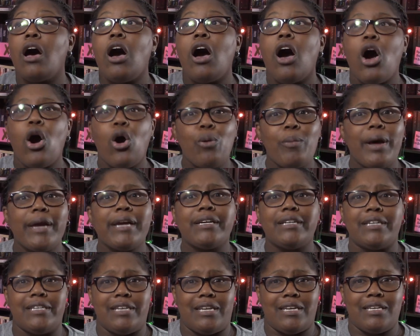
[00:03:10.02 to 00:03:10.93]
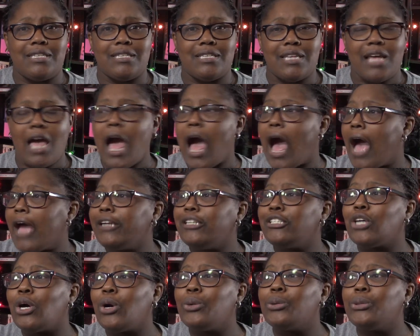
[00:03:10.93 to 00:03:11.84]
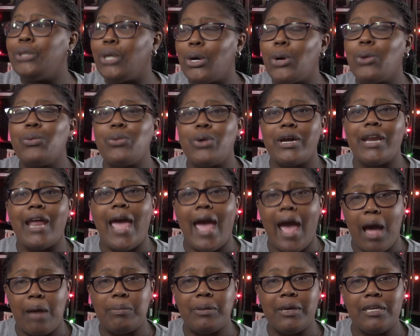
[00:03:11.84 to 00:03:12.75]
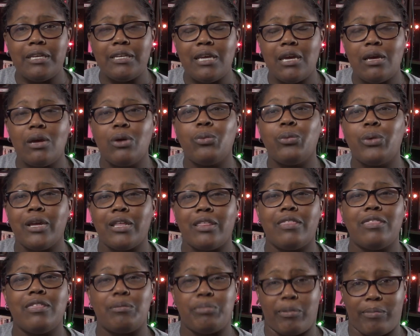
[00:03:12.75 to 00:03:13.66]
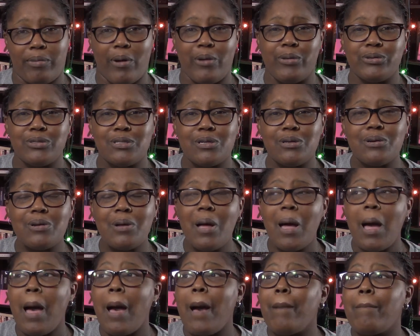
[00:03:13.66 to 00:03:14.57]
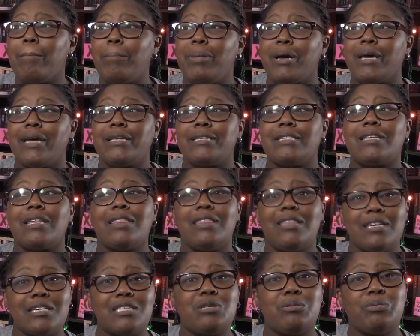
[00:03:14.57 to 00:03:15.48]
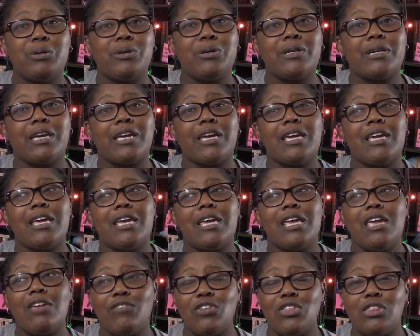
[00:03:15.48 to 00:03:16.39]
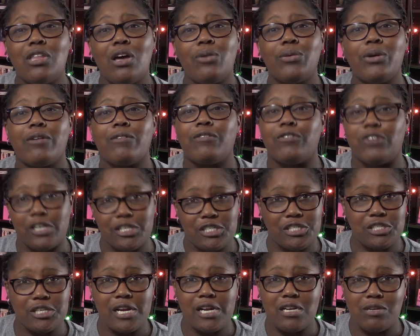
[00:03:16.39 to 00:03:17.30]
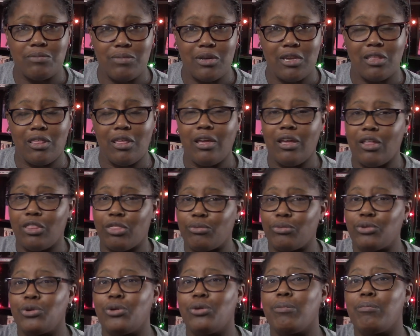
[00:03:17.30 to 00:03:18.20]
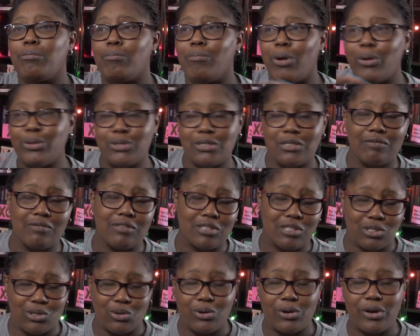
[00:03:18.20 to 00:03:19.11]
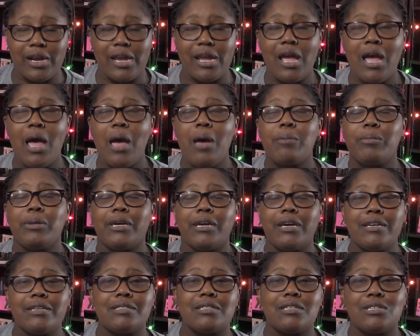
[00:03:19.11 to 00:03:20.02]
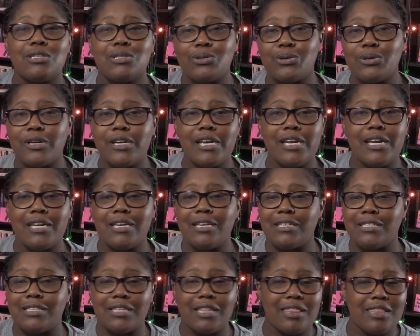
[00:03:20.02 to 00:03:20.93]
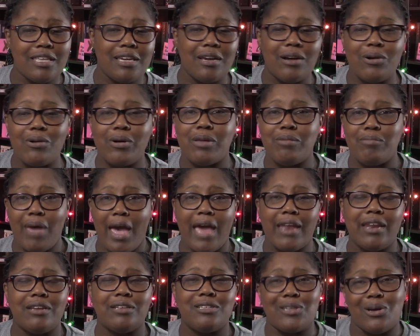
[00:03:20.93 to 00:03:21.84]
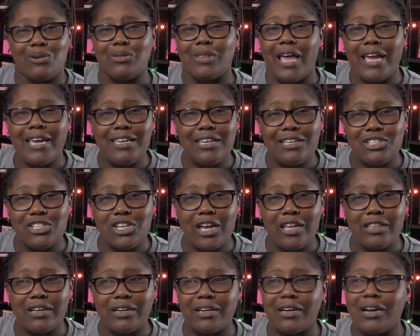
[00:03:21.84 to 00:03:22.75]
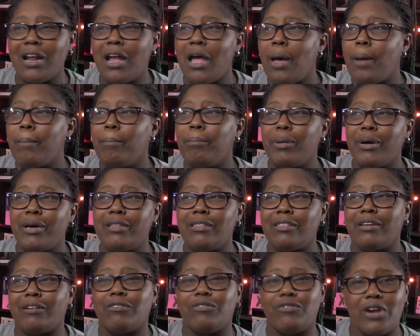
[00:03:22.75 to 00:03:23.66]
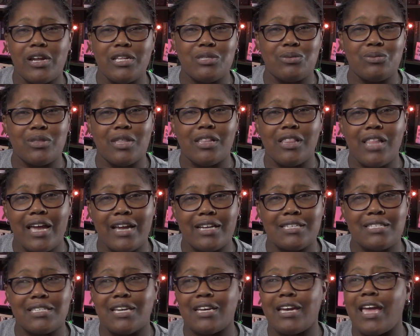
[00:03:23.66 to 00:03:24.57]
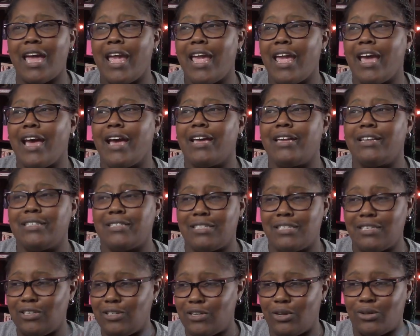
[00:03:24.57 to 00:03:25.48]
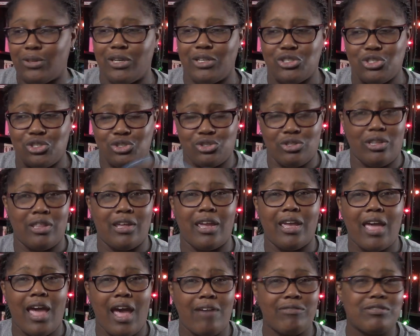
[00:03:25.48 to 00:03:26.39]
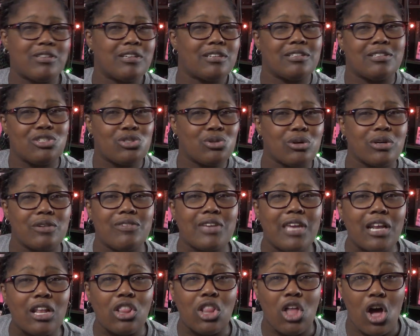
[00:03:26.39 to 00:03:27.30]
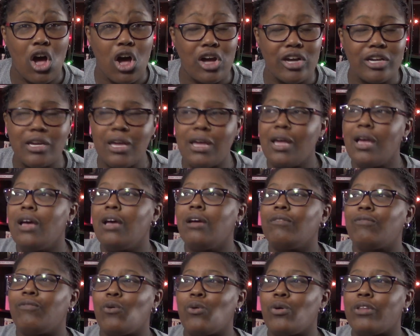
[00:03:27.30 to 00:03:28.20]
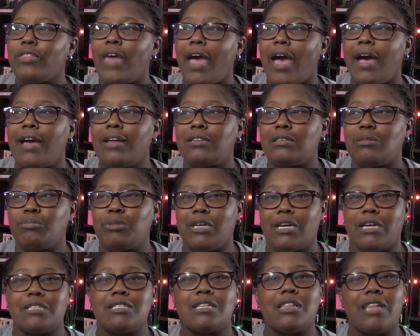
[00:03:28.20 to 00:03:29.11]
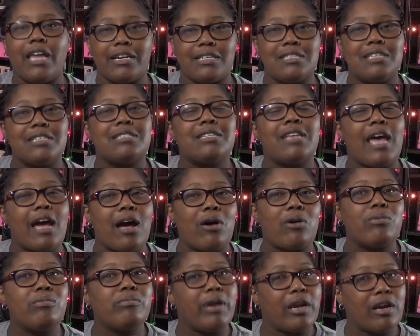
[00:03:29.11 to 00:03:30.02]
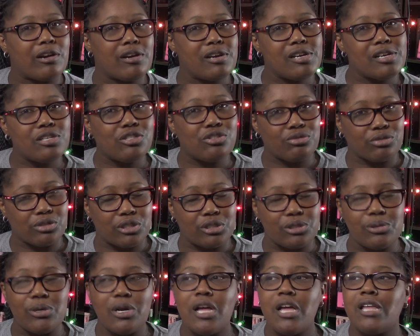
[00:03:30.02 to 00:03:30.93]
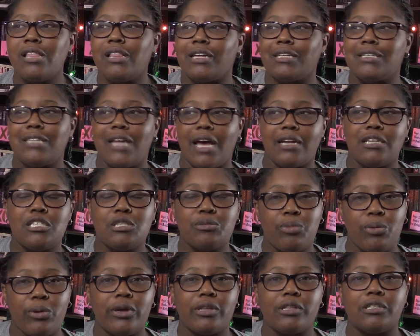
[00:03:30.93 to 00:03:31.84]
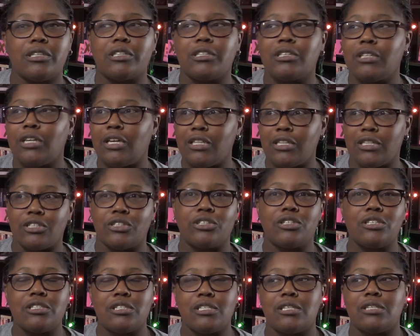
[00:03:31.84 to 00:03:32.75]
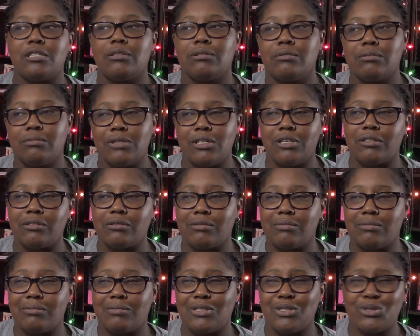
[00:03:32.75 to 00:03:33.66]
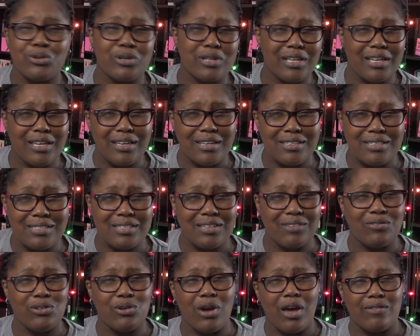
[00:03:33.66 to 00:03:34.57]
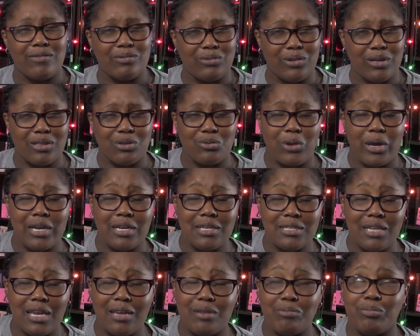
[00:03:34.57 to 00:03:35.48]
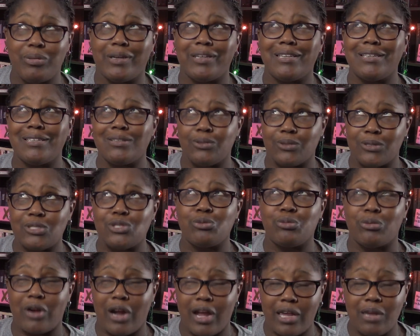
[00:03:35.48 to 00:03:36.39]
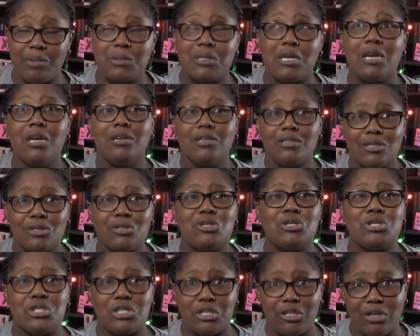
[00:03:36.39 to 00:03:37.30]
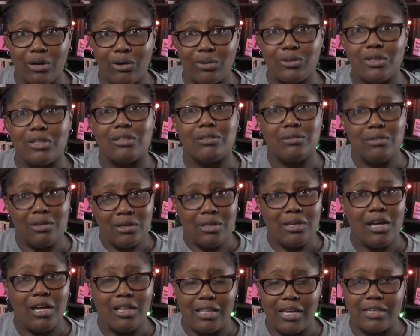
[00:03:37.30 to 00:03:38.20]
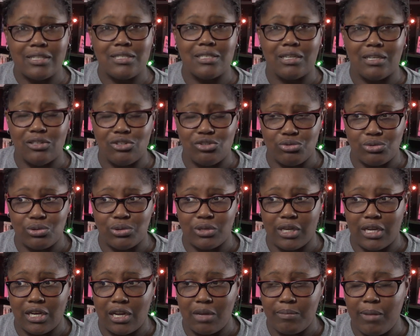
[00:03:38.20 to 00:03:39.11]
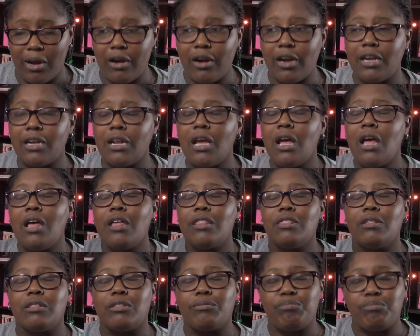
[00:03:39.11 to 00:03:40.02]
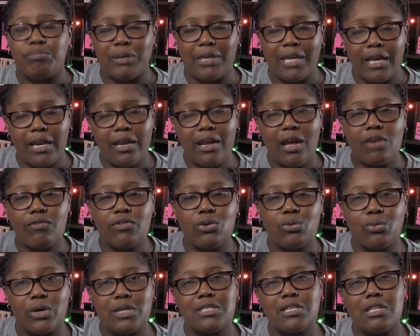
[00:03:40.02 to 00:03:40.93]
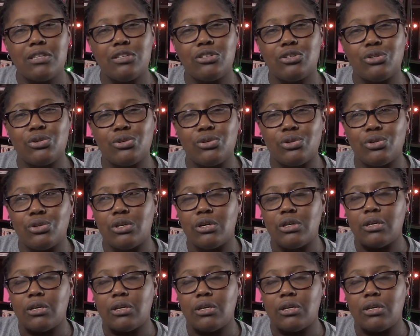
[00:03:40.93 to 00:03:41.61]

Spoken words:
oh my goodness, I don't know what happened with the proposal, but this book, even though it frustrated me through most of the story, because the story is Theo and Maddie don't like each other, but they're friends with Alexa, and you know, they have to sort of get along for that because Alexa is now marrying Drew. That's not a spoiler alert. Well, sort of is if you haven't read The Wedding Date, but it was super hyped, so you should know that Alexa and Drew are getting married. The beginning of it was a little